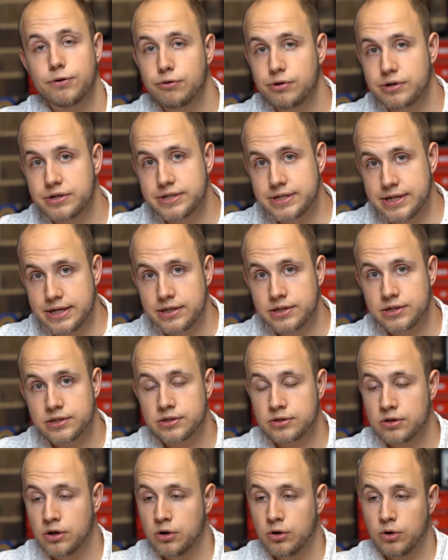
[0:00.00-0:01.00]
are
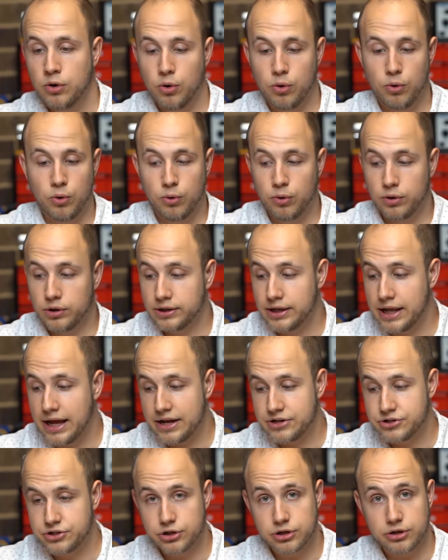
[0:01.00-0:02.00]
dents or
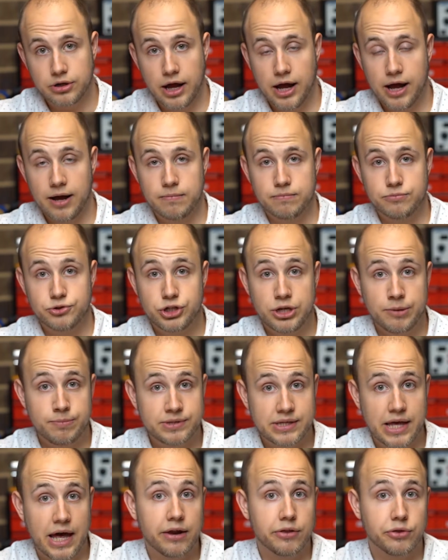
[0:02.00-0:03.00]
large chips
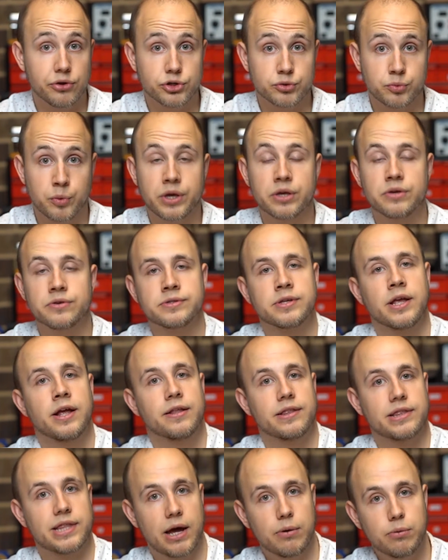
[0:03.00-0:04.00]
out of those wheels,
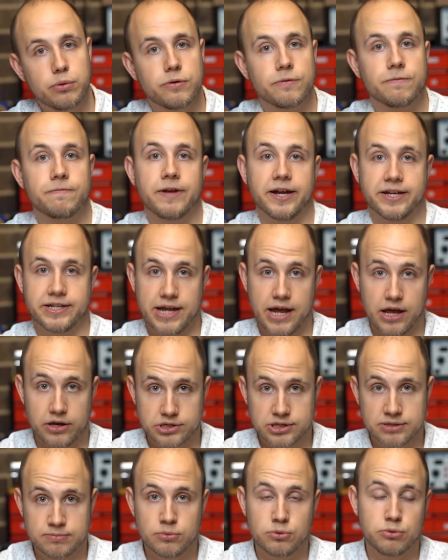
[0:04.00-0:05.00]
that will affect how
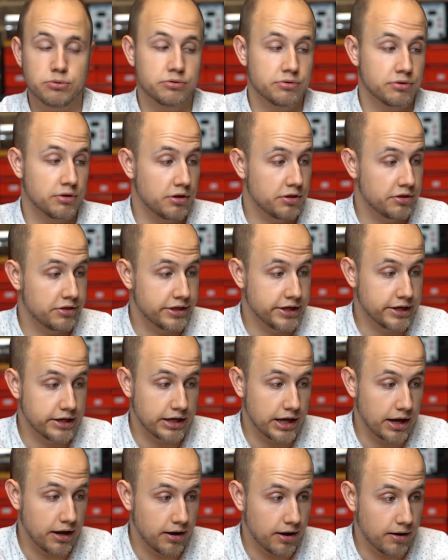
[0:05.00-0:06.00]
smooth the
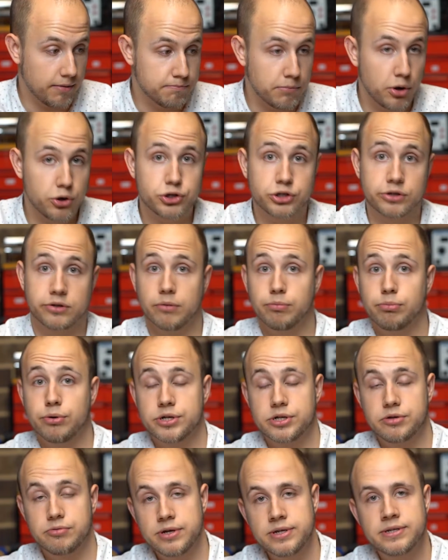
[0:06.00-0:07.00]
motion of the
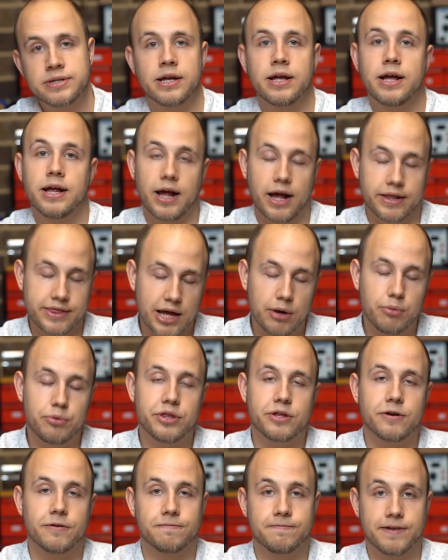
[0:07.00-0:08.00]
printer is, and that will
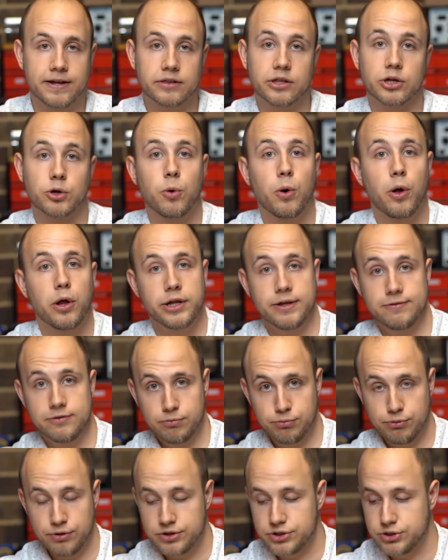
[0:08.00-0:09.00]
then affect the quality of the
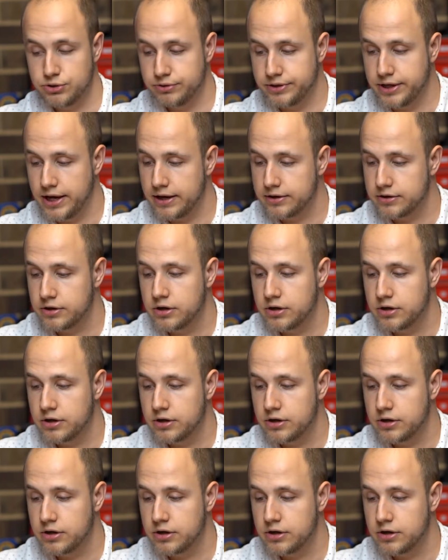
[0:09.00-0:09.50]
prints you get.